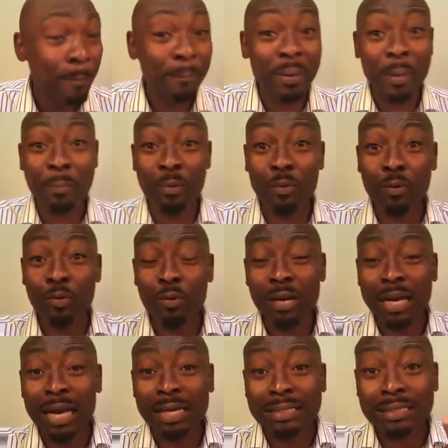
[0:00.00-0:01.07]
People who
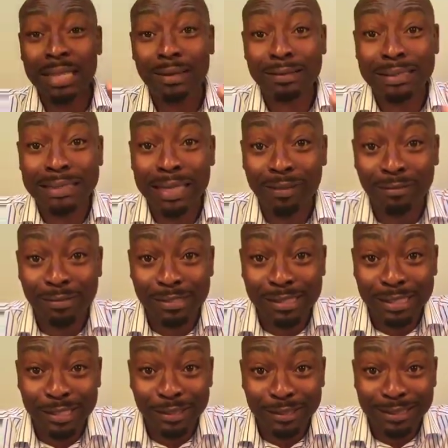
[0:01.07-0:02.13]
cast out
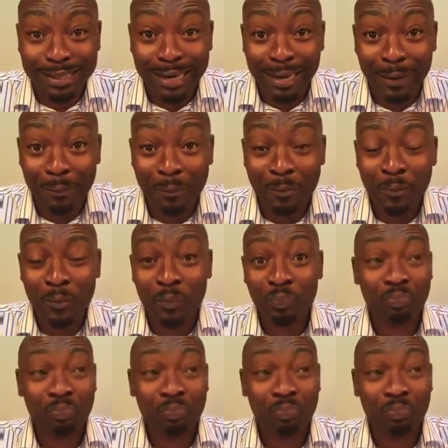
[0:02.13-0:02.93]
devils in your name,